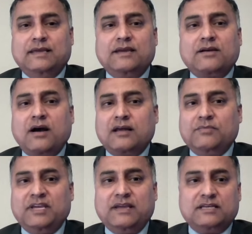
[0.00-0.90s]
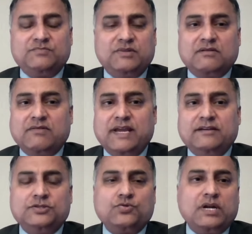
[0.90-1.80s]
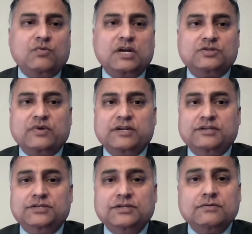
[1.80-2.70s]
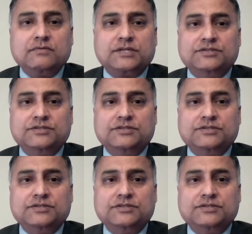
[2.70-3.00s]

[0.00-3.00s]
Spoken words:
the economy has been great in 21-22.